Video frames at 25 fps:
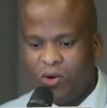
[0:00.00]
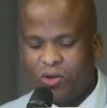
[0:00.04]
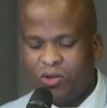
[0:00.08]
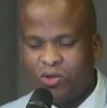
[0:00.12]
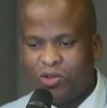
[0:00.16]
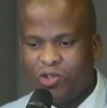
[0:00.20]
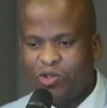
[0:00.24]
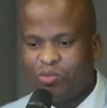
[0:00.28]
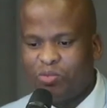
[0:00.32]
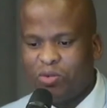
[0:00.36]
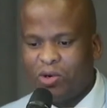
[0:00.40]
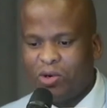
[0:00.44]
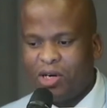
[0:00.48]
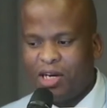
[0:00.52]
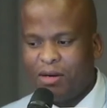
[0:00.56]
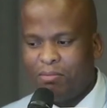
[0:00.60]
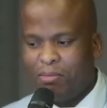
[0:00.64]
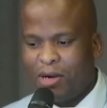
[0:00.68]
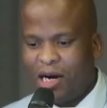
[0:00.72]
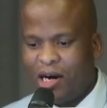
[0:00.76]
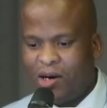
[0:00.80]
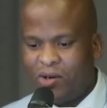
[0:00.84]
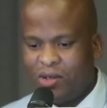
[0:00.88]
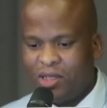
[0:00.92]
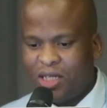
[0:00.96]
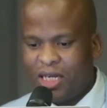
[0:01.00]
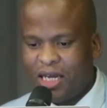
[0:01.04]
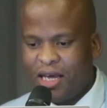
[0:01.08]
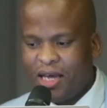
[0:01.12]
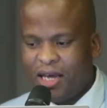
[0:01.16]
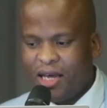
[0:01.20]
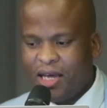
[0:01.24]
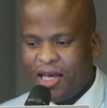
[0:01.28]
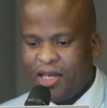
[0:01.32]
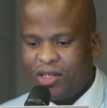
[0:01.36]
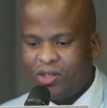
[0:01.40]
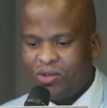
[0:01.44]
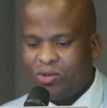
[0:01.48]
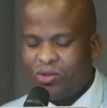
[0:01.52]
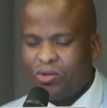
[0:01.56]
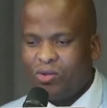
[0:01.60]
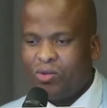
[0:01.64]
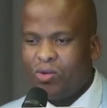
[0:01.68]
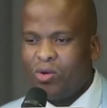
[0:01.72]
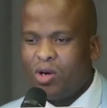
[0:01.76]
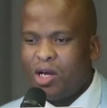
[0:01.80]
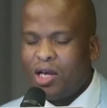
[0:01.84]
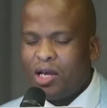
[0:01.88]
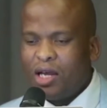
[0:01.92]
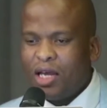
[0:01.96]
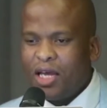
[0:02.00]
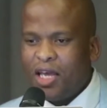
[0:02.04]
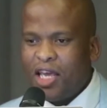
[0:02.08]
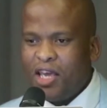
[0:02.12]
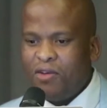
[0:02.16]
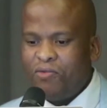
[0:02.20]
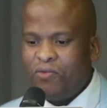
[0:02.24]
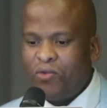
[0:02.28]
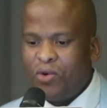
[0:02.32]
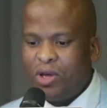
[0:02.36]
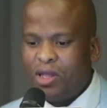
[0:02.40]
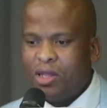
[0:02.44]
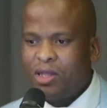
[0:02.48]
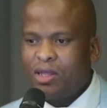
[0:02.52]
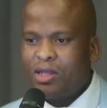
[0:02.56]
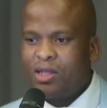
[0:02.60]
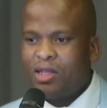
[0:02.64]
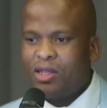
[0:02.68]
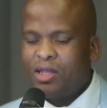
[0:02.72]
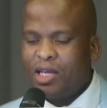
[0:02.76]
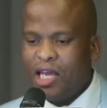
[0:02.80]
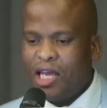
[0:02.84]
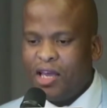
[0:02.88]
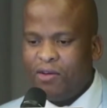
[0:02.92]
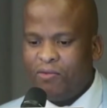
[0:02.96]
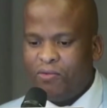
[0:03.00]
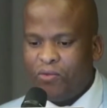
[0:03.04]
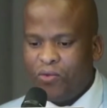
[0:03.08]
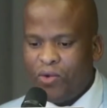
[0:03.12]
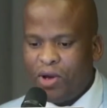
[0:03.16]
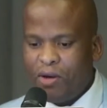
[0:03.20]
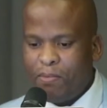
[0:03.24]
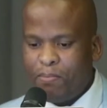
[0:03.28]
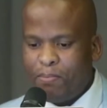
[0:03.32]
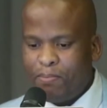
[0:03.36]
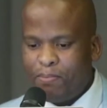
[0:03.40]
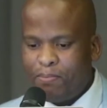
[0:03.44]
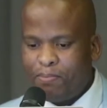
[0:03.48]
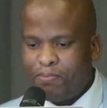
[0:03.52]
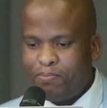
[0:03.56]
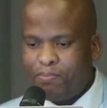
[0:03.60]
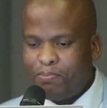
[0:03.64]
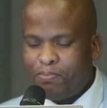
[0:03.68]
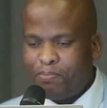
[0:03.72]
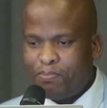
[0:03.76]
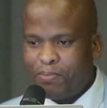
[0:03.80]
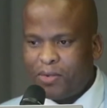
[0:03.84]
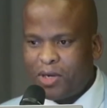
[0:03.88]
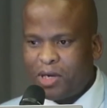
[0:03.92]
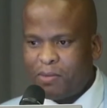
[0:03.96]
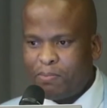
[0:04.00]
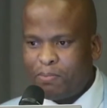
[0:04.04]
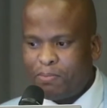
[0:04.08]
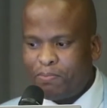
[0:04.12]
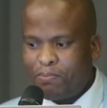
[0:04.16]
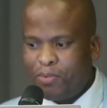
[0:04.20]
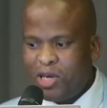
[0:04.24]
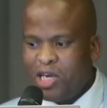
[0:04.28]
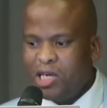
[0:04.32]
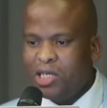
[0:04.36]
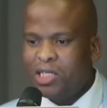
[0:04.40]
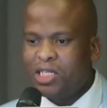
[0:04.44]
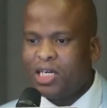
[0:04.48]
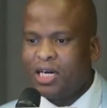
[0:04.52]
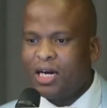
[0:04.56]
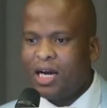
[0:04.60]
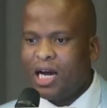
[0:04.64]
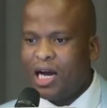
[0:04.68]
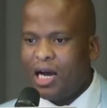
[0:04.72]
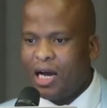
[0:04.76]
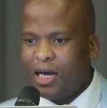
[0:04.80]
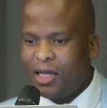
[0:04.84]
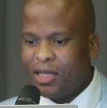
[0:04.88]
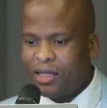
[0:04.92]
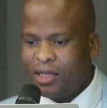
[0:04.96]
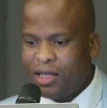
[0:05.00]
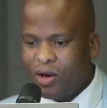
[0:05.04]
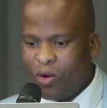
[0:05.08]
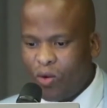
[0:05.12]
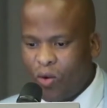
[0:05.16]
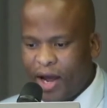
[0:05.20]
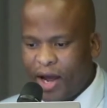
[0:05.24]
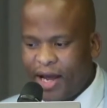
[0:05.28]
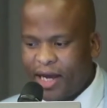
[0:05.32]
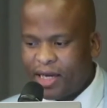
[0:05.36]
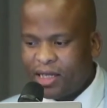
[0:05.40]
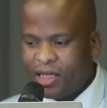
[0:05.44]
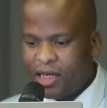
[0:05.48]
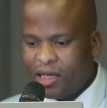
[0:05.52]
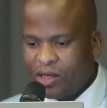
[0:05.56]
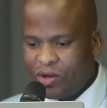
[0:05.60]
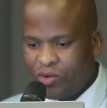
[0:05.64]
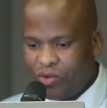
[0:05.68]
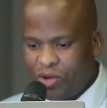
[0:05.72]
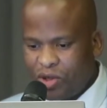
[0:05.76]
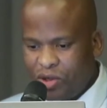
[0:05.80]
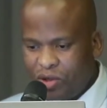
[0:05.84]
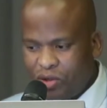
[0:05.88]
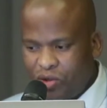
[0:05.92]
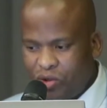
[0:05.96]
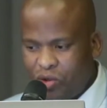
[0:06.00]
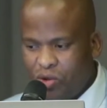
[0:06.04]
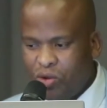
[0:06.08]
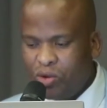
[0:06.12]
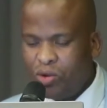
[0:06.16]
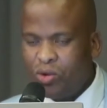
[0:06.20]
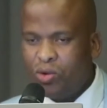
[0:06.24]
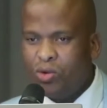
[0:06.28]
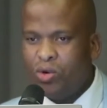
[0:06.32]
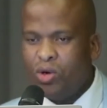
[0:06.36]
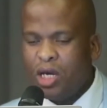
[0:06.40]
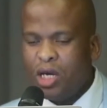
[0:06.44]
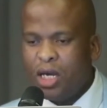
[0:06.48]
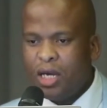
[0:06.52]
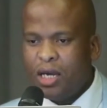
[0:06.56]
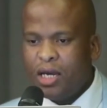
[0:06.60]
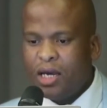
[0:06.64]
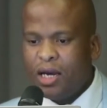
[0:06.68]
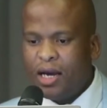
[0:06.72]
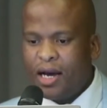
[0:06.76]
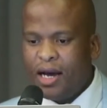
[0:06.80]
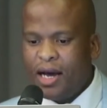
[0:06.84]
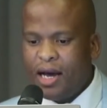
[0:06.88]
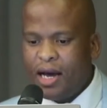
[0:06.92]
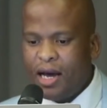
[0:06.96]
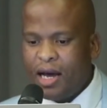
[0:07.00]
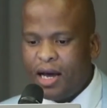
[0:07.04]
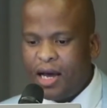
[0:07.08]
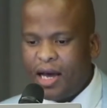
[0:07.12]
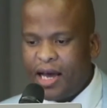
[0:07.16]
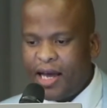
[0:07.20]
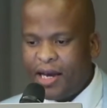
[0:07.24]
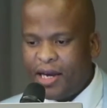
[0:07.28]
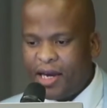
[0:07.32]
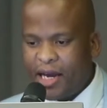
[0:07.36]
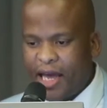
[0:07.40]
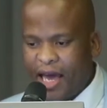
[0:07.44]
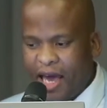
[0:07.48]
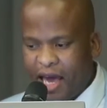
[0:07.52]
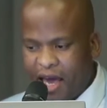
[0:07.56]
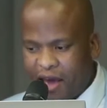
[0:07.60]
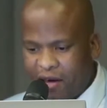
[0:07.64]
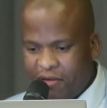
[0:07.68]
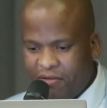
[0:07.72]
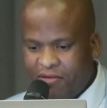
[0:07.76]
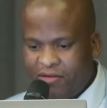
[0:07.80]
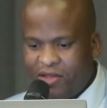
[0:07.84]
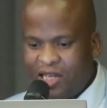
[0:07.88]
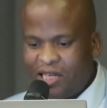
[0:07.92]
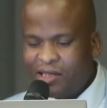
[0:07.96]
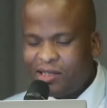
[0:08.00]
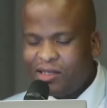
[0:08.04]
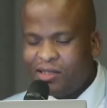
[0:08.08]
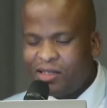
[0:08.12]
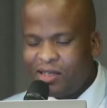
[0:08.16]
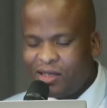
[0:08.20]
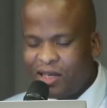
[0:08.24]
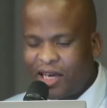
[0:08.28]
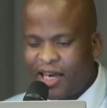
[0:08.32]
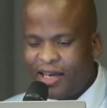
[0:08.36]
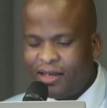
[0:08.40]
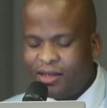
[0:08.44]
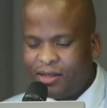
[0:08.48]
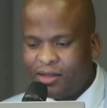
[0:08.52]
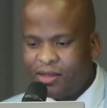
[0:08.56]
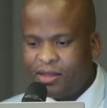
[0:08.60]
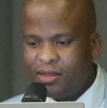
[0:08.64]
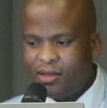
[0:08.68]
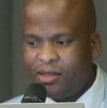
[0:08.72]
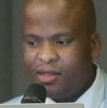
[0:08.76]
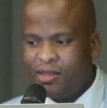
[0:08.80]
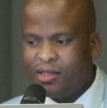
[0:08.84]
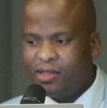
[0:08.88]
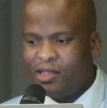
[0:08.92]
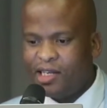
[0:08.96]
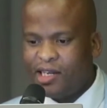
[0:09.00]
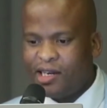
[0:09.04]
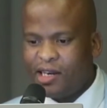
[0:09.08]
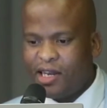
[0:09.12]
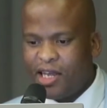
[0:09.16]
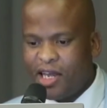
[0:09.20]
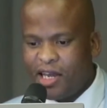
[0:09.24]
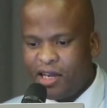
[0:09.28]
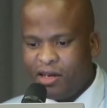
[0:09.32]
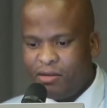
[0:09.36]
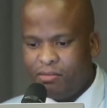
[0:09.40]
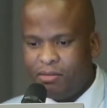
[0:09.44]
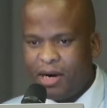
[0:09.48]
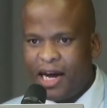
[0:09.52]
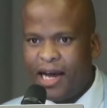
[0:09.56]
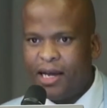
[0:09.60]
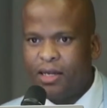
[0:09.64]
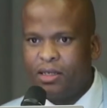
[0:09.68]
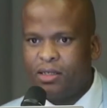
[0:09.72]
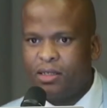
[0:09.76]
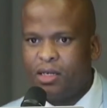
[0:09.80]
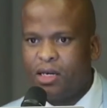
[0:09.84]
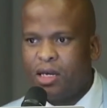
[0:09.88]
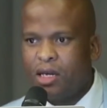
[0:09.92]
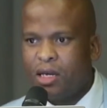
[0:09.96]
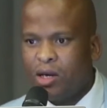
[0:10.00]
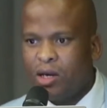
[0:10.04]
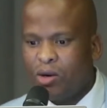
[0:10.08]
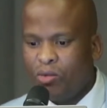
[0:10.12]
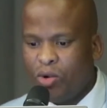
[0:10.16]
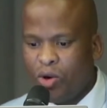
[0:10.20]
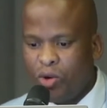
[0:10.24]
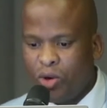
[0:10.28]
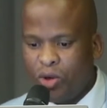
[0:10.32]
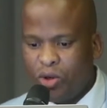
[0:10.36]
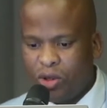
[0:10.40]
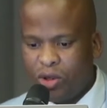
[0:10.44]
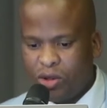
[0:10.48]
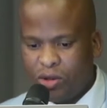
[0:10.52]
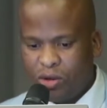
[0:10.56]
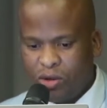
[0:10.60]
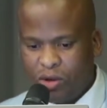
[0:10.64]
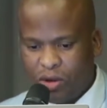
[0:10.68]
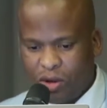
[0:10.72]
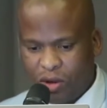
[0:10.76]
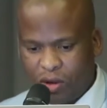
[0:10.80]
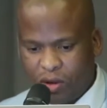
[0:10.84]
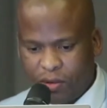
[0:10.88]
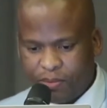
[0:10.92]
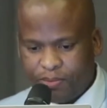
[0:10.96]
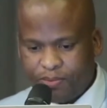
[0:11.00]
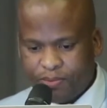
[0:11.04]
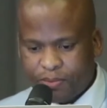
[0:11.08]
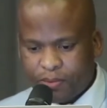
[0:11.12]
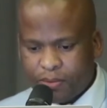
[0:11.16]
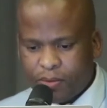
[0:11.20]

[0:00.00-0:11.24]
also spoke about as to if we picture the work that we do and have a citizen in mind, we will not go wrong.